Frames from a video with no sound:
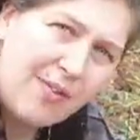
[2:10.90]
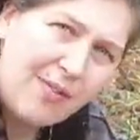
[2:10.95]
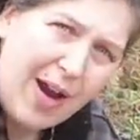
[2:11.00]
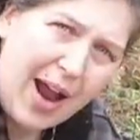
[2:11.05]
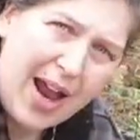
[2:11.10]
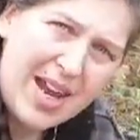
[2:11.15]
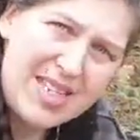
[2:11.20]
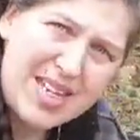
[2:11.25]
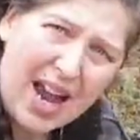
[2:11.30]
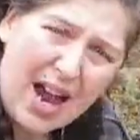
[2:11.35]
it
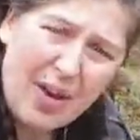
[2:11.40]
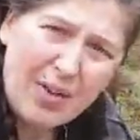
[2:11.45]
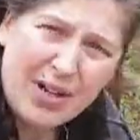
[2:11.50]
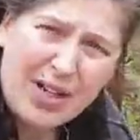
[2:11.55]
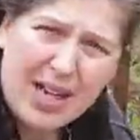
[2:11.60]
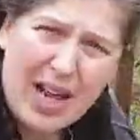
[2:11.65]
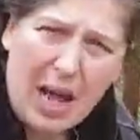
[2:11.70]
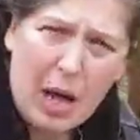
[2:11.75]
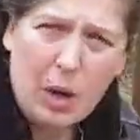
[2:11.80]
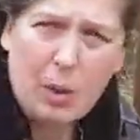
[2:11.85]
right down,
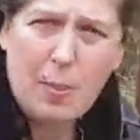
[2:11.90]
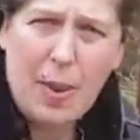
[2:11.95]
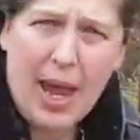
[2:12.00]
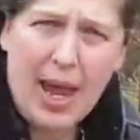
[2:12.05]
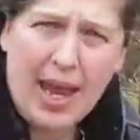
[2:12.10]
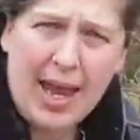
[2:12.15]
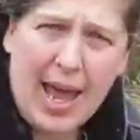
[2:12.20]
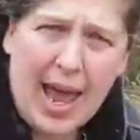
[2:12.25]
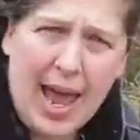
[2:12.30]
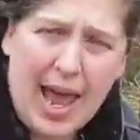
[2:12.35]
and it'll
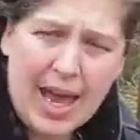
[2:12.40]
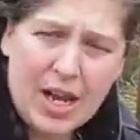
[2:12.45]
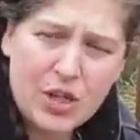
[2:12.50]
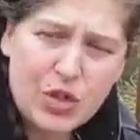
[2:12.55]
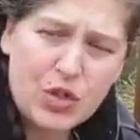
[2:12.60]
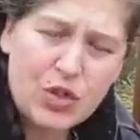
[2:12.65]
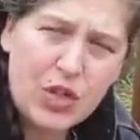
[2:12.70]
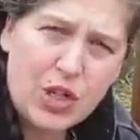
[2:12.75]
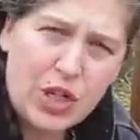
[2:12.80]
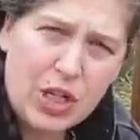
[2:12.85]
make
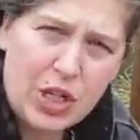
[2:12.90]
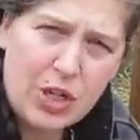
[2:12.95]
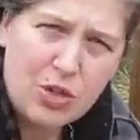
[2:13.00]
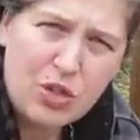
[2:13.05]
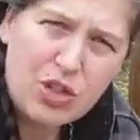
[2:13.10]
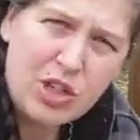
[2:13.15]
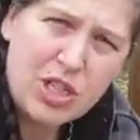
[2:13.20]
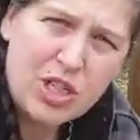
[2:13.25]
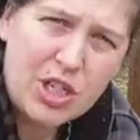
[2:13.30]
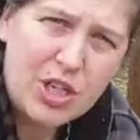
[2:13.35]
extra
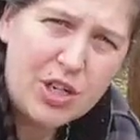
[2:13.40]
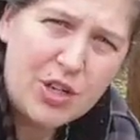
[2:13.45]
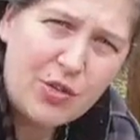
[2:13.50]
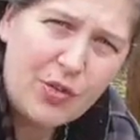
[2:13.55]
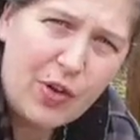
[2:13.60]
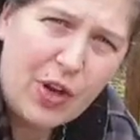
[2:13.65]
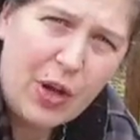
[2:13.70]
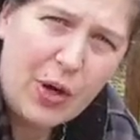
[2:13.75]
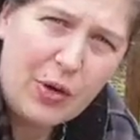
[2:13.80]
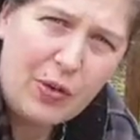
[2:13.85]
nutritious
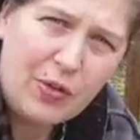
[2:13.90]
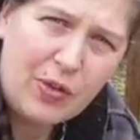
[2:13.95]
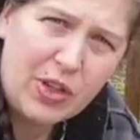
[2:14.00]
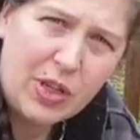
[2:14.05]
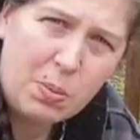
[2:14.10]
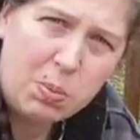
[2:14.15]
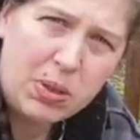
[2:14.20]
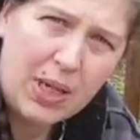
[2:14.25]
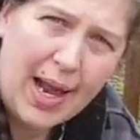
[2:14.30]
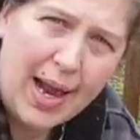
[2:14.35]
food for
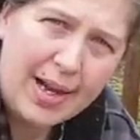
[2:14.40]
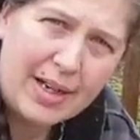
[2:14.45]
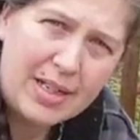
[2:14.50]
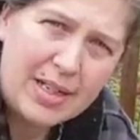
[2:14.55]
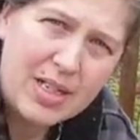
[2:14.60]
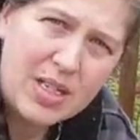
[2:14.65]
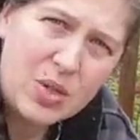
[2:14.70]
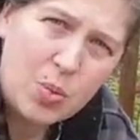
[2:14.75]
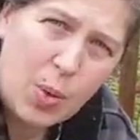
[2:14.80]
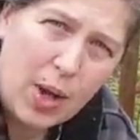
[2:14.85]
the
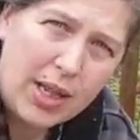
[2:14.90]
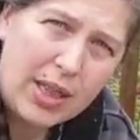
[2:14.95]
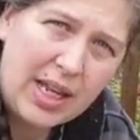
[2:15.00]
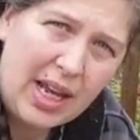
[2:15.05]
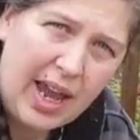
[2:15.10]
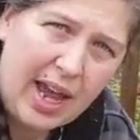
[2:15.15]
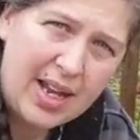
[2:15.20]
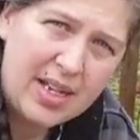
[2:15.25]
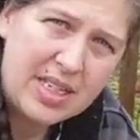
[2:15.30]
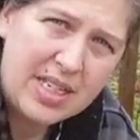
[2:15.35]
plants when they
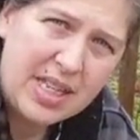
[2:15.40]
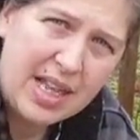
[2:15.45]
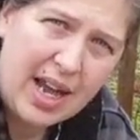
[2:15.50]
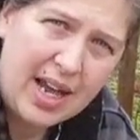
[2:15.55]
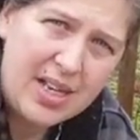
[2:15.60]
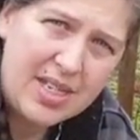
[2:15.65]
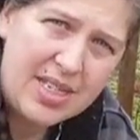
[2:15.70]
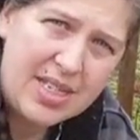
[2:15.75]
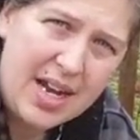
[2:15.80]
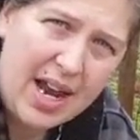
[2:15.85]
get to
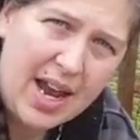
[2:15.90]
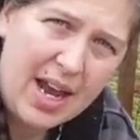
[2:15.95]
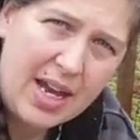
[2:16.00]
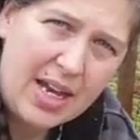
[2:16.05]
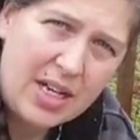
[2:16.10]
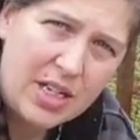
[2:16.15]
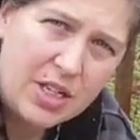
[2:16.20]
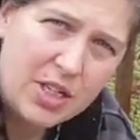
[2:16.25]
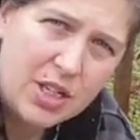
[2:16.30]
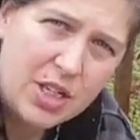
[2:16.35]
that
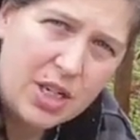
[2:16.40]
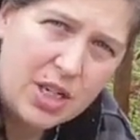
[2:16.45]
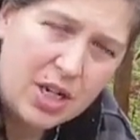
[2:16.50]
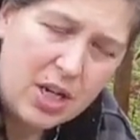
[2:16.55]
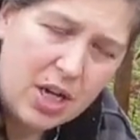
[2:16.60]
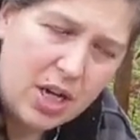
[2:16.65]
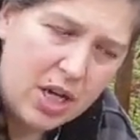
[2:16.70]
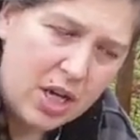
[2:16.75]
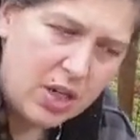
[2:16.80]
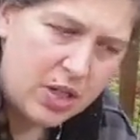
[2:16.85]
stage.
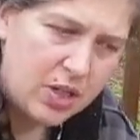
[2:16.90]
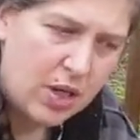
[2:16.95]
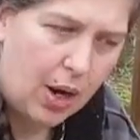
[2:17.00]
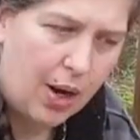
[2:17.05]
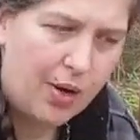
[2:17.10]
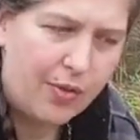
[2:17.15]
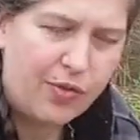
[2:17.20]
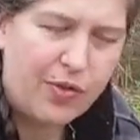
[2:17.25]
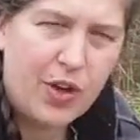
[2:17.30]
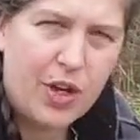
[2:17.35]
So
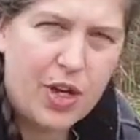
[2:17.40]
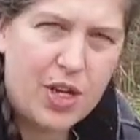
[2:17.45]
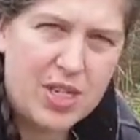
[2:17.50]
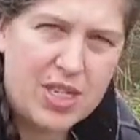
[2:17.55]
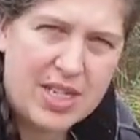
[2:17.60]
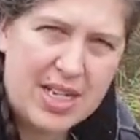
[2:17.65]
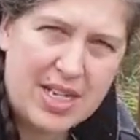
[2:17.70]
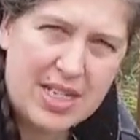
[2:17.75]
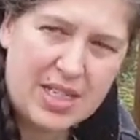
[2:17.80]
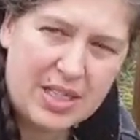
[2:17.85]
at
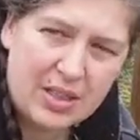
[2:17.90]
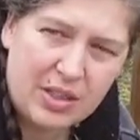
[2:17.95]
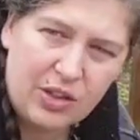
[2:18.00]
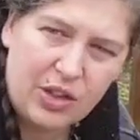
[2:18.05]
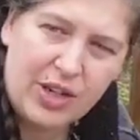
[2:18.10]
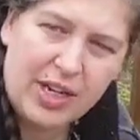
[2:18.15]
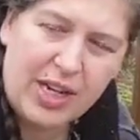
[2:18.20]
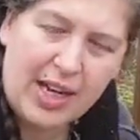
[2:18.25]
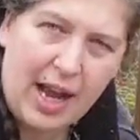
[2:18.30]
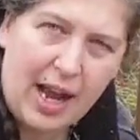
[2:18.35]
first it's
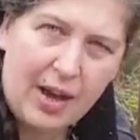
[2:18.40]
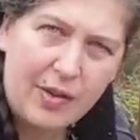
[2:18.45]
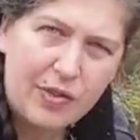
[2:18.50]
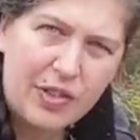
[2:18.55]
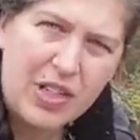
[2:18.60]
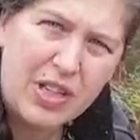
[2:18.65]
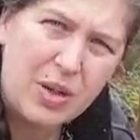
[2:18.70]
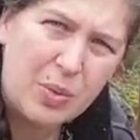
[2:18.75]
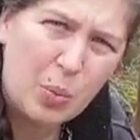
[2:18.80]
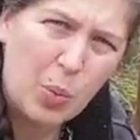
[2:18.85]
looking
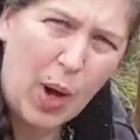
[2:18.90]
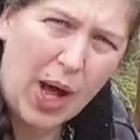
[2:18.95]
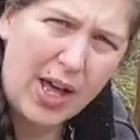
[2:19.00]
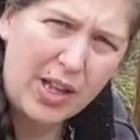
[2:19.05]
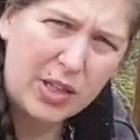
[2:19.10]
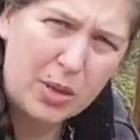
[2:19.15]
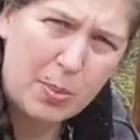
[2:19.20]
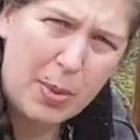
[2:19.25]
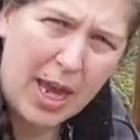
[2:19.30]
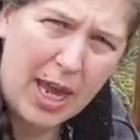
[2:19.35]
after them
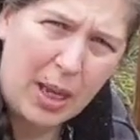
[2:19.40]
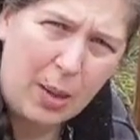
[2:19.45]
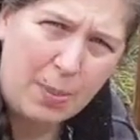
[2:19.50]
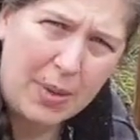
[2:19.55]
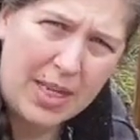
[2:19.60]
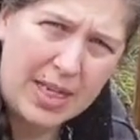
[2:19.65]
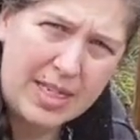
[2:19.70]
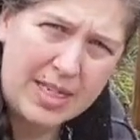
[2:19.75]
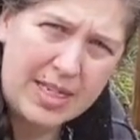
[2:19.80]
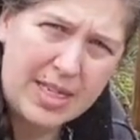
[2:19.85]
while they're
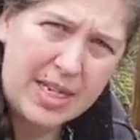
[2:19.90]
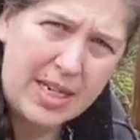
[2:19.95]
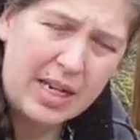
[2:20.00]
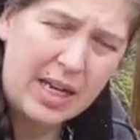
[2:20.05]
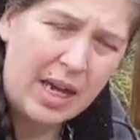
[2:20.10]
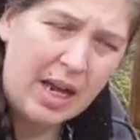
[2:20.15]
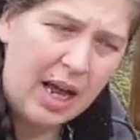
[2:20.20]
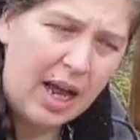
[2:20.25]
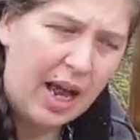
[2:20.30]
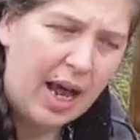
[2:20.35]
babies
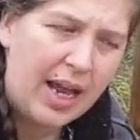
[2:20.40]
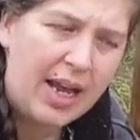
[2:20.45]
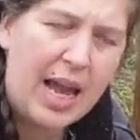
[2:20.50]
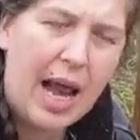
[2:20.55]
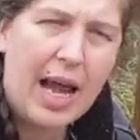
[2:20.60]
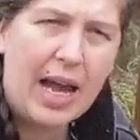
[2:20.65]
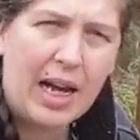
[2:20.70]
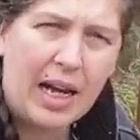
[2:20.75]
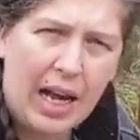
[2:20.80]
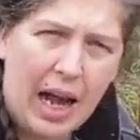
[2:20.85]
and
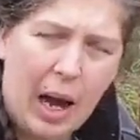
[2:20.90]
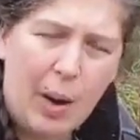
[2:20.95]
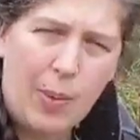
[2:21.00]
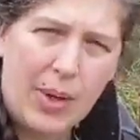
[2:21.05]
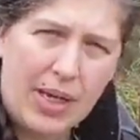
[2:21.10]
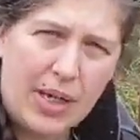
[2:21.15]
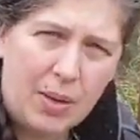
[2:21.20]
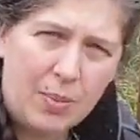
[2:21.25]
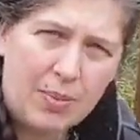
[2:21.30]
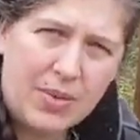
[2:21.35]
then
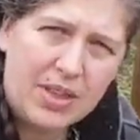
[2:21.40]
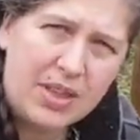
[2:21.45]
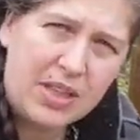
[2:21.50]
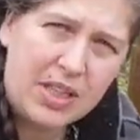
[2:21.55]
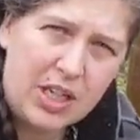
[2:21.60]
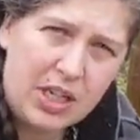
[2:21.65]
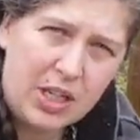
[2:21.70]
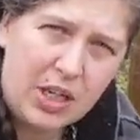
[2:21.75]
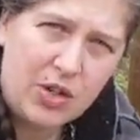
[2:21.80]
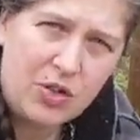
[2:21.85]
allowing them
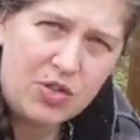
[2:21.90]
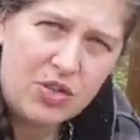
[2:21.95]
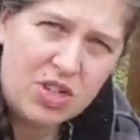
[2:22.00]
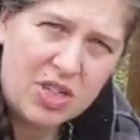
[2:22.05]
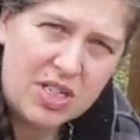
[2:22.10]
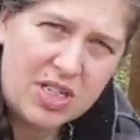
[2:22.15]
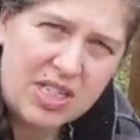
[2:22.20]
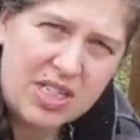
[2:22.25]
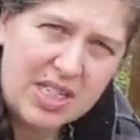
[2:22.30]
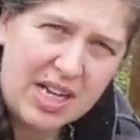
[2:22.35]
the
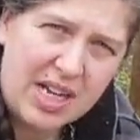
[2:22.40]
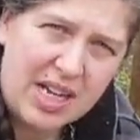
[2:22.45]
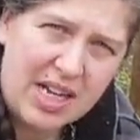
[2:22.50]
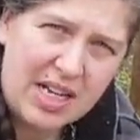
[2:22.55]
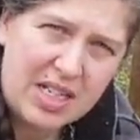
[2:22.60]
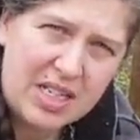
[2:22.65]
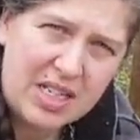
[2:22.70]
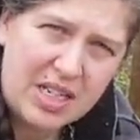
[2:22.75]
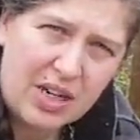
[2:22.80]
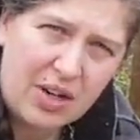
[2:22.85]
nutrients they
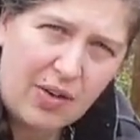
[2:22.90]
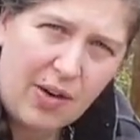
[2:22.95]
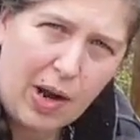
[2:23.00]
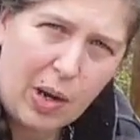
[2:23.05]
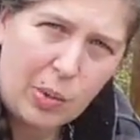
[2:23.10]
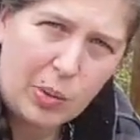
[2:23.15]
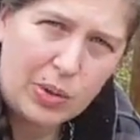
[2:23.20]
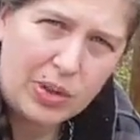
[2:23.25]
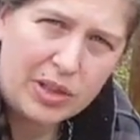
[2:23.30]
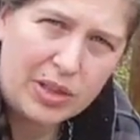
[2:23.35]
need to
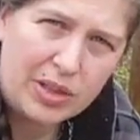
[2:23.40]
grow.